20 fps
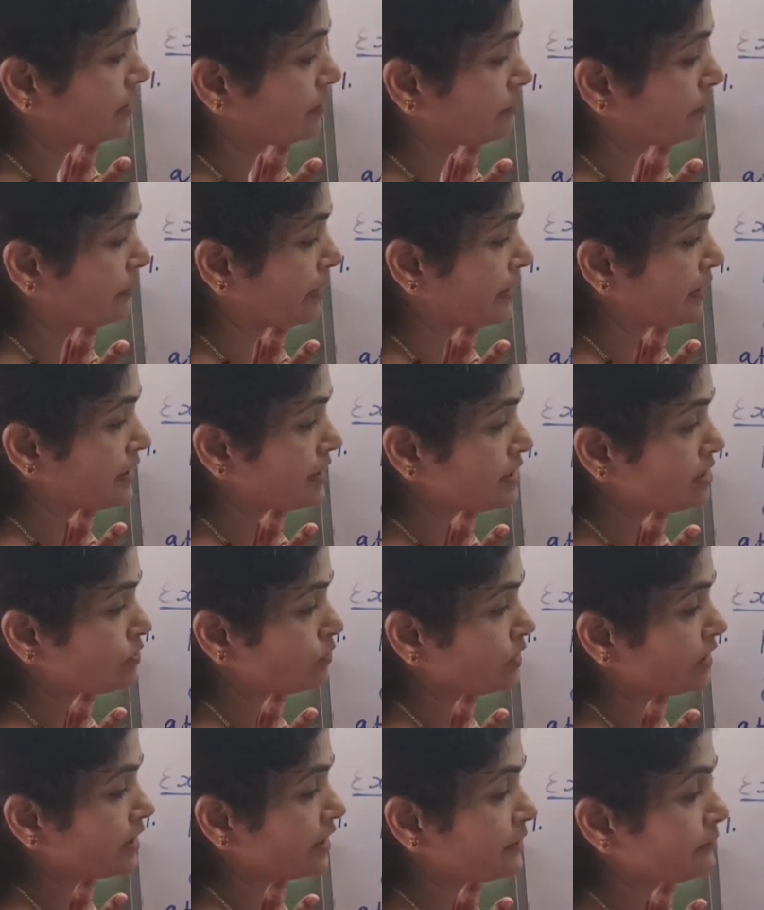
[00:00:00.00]
Minus
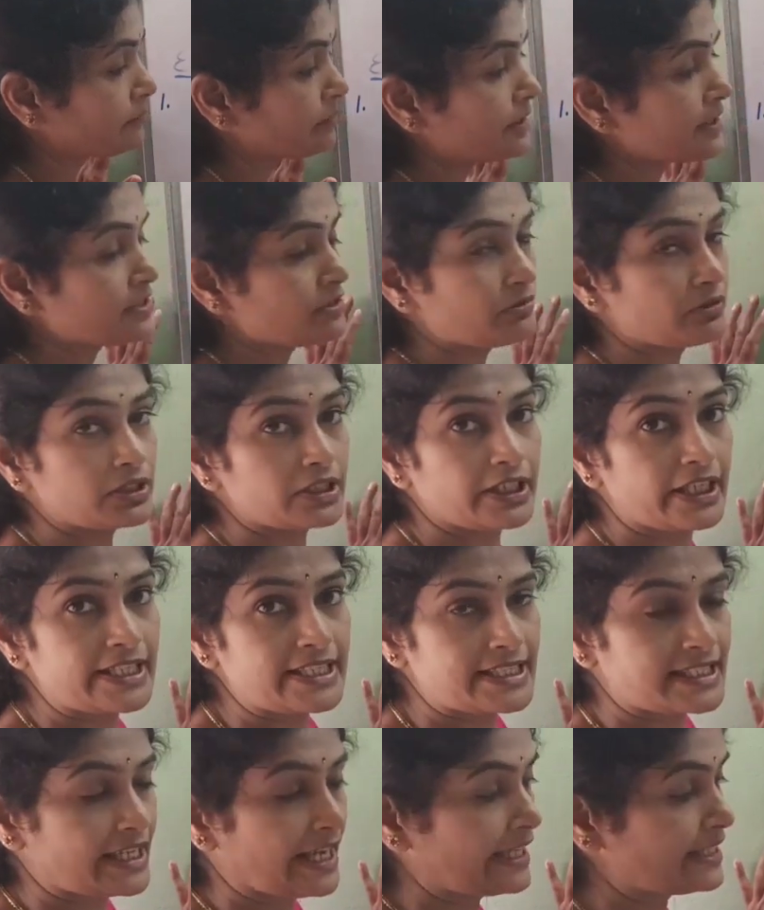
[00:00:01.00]
1 and plus 1
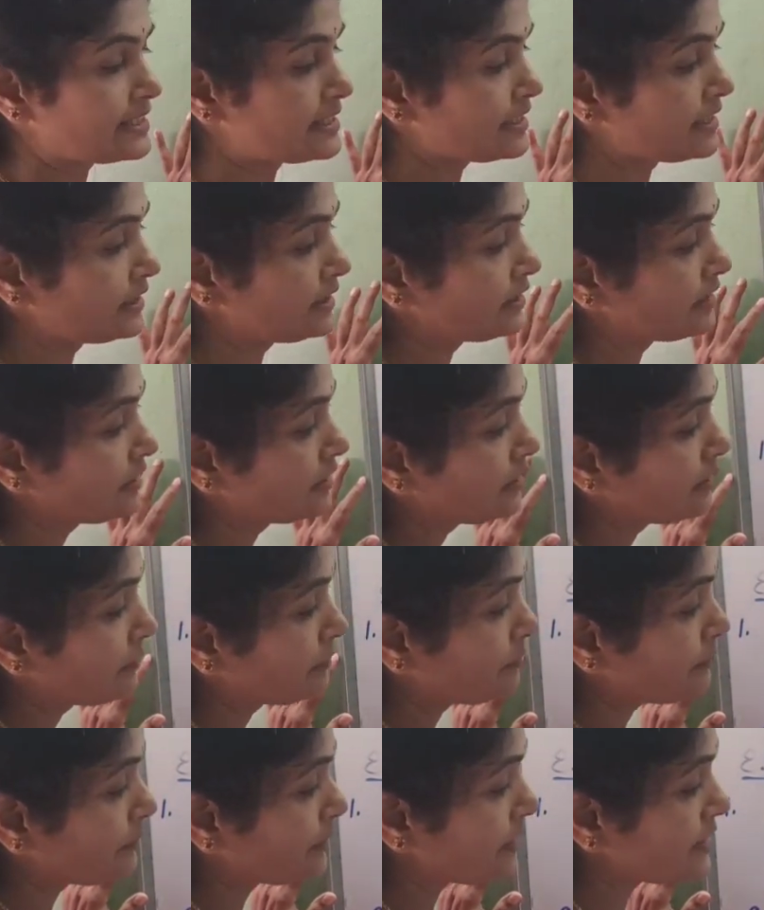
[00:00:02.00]
gets cancelled,
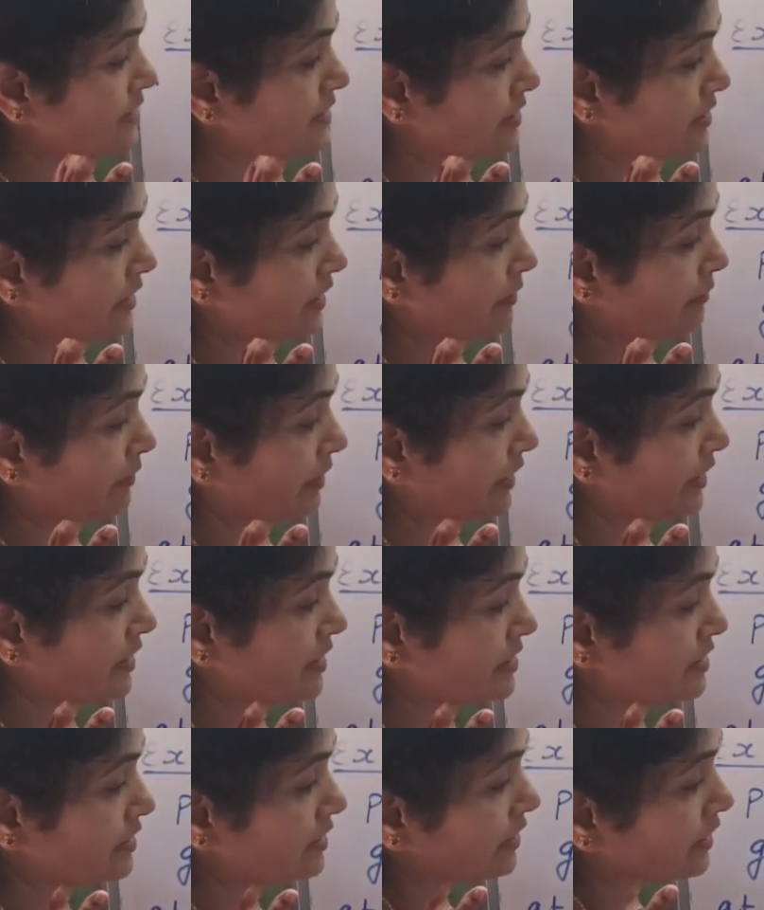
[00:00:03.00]
plus 3 minus 3